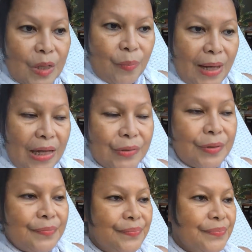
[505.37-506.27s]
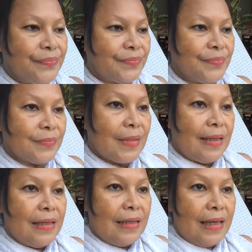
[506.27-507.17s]
about,
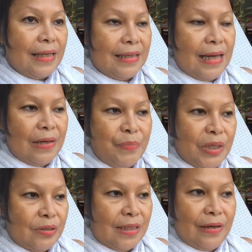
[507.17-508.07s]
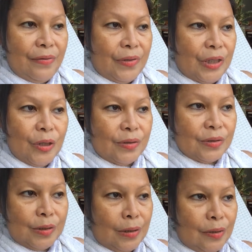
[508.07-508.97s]
and then because there were not
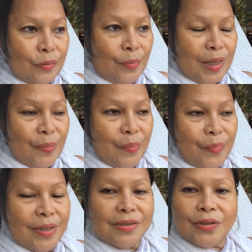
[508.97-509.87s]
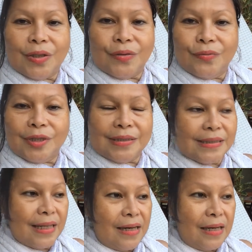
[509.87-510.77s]
too many people, so he would
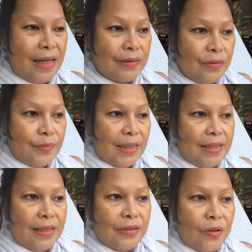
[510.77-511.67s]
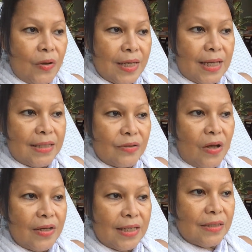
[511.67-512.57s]
stand next to me and then talking,
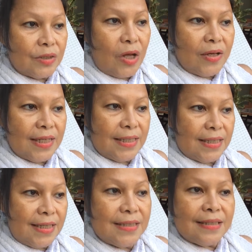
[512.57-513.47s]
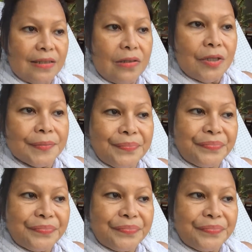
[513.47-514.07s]
and then he said, look,